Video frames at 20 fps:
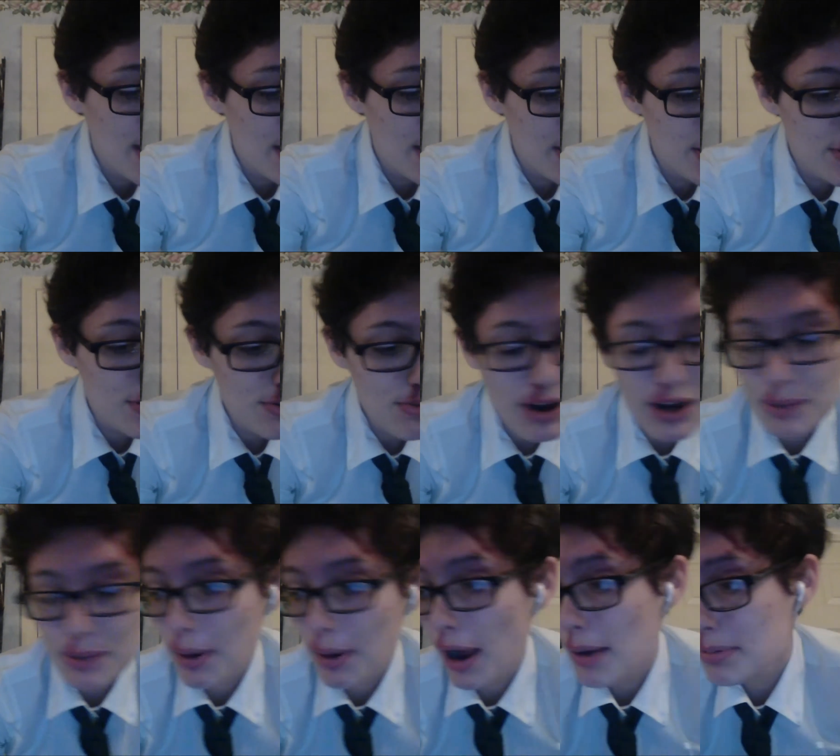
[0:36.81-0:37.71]
You are
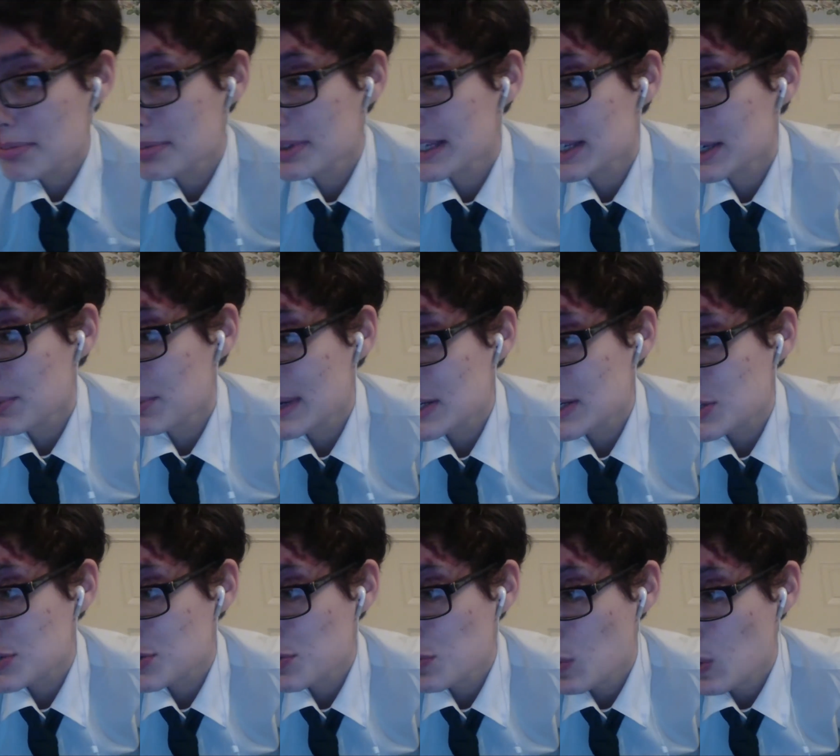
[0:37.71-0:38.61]
probably going
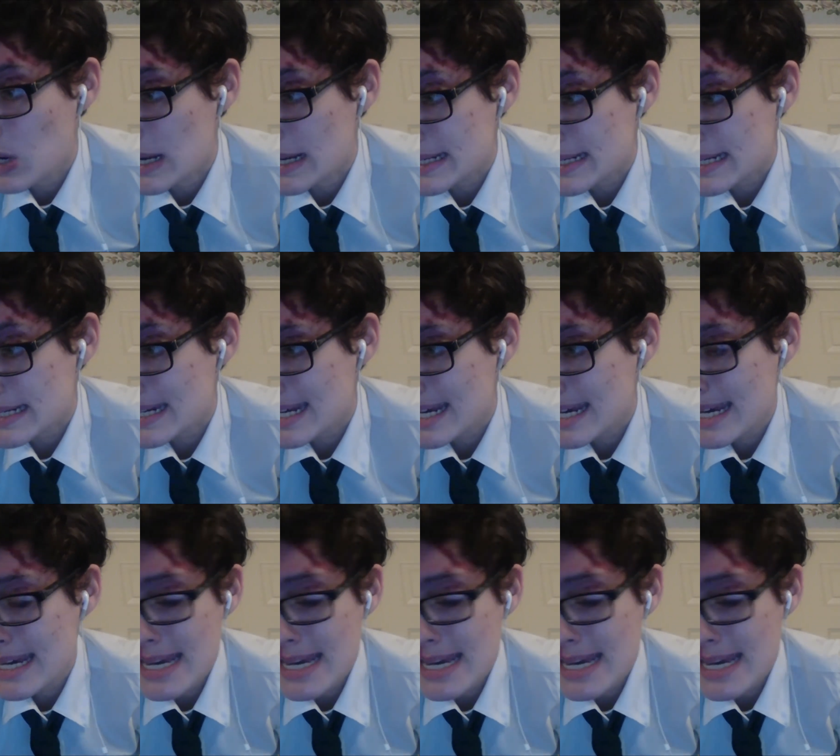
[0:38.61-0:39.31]
to want